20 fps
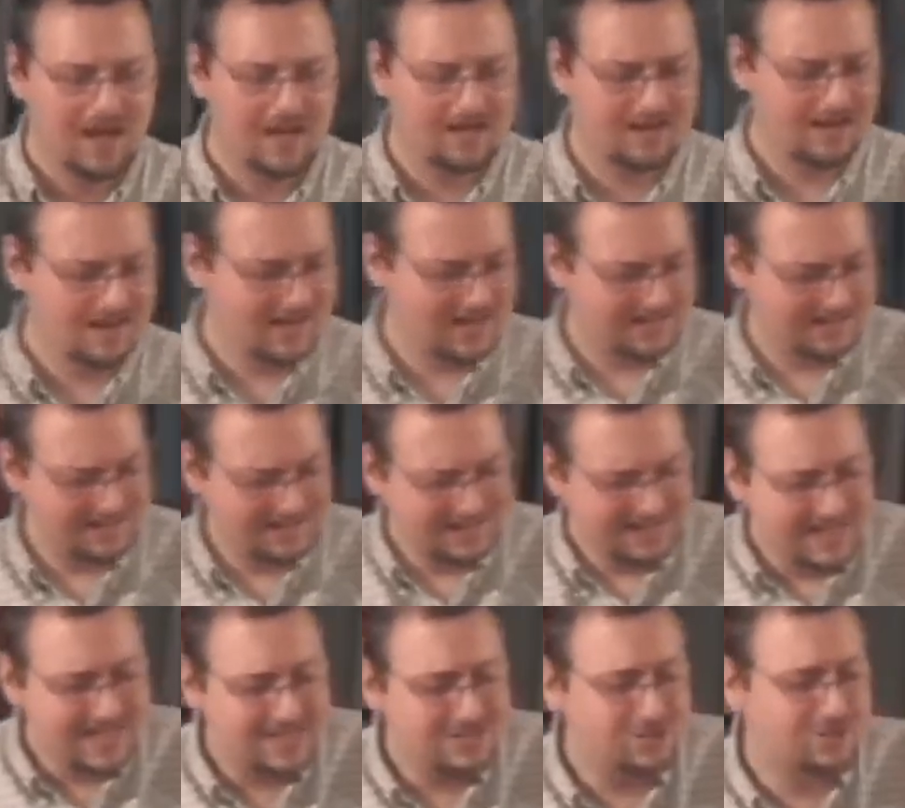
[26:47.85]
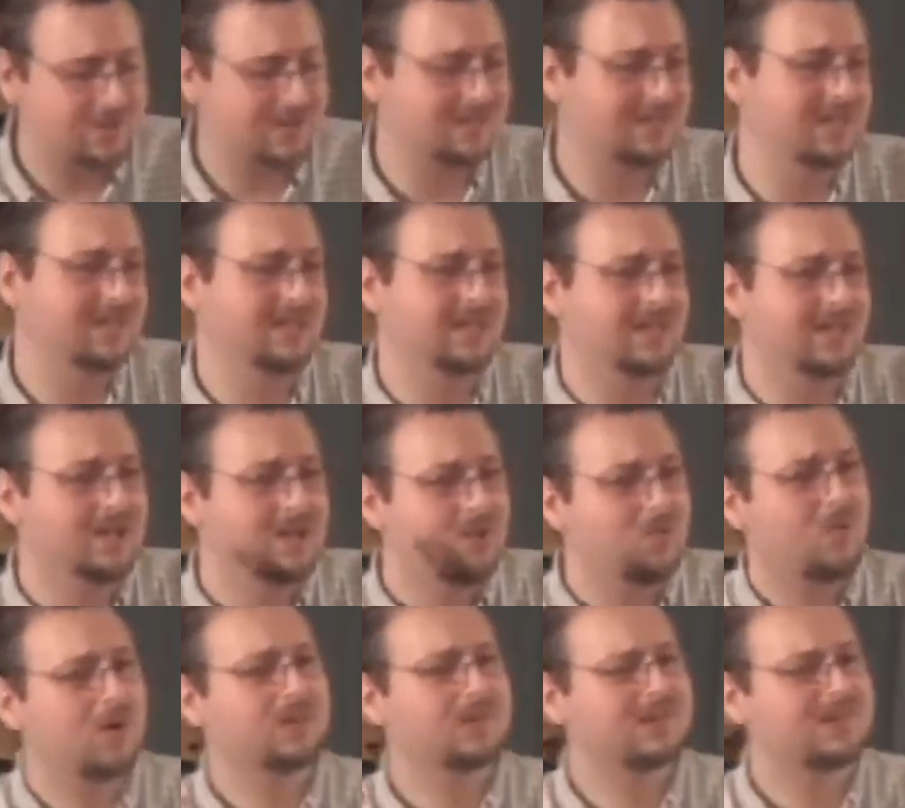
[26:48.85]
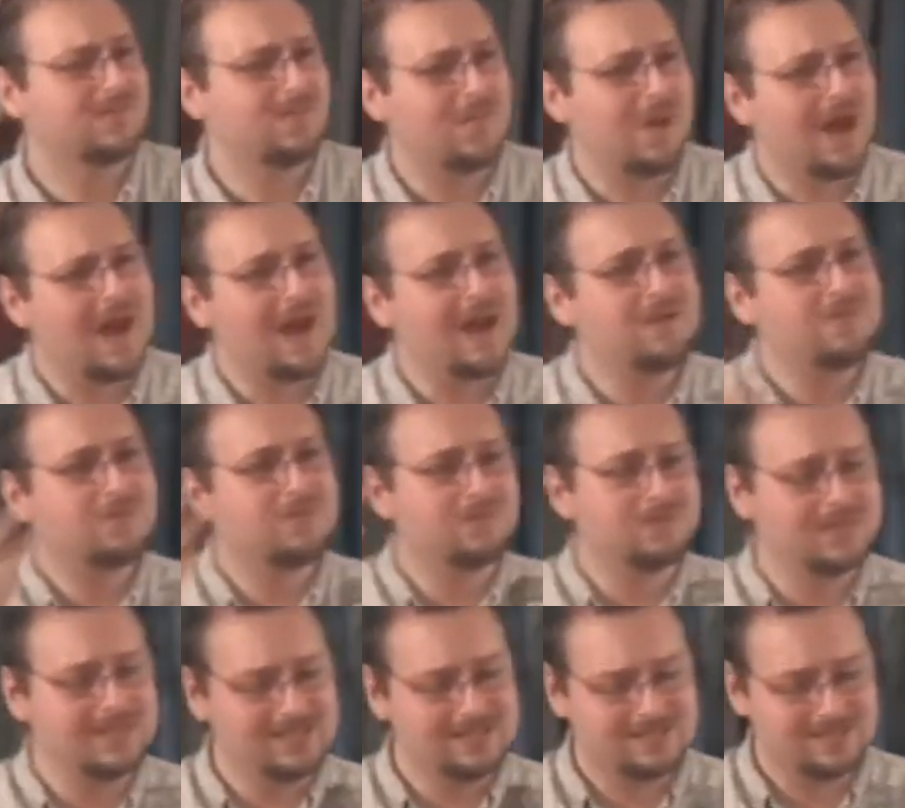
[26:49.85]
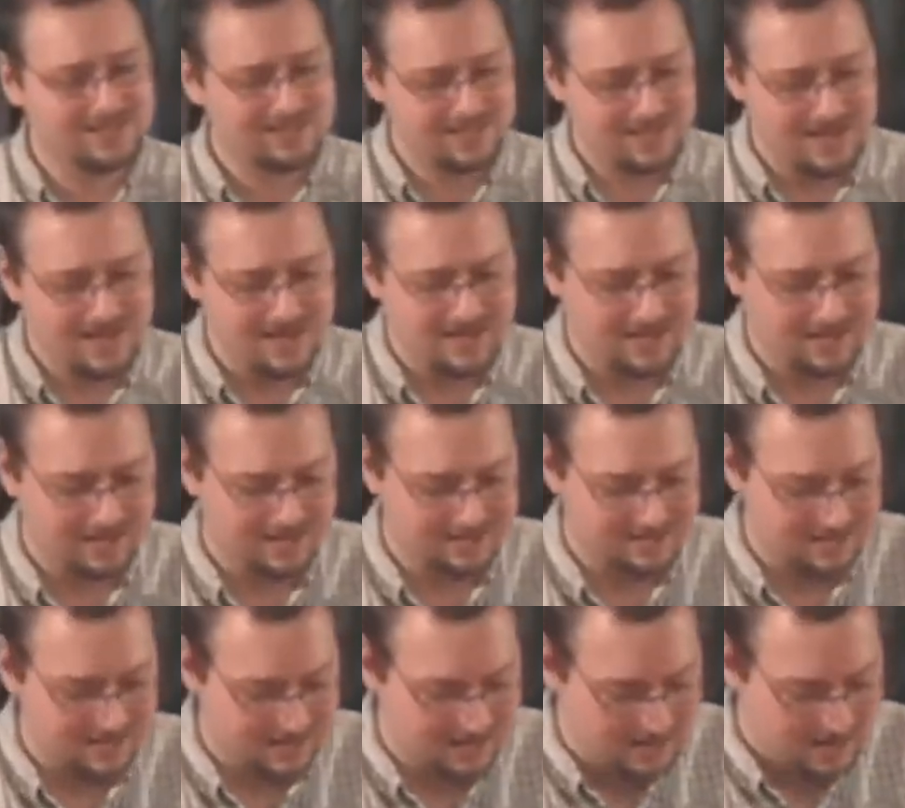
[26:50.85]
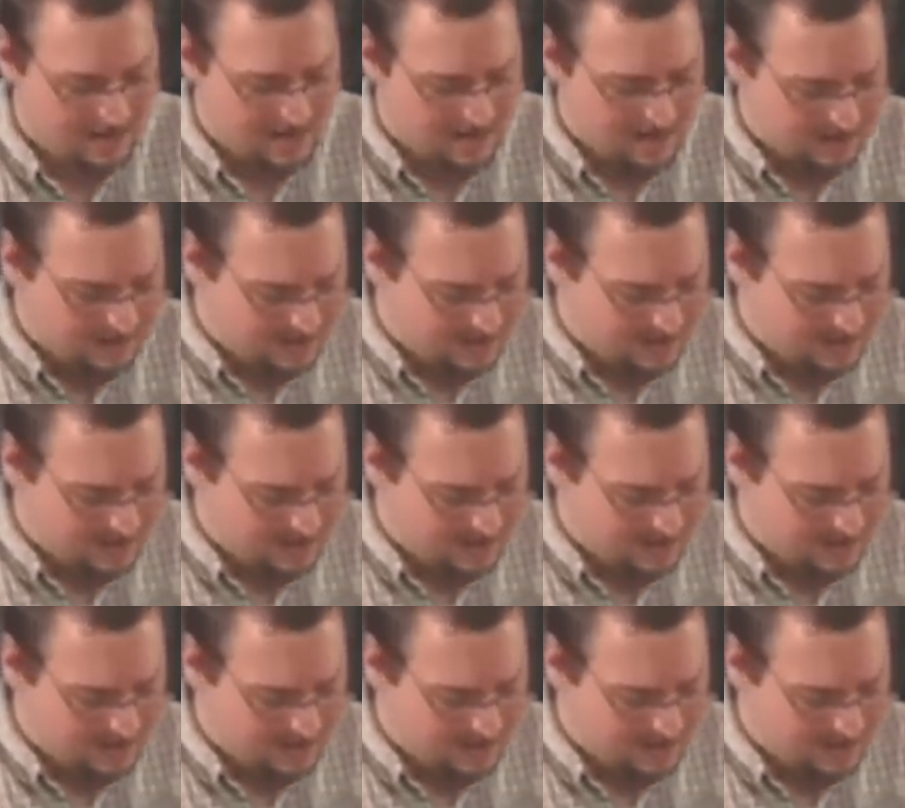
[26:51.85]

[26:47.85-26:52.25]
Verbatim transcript: And, and literally what the Bible is saying is that,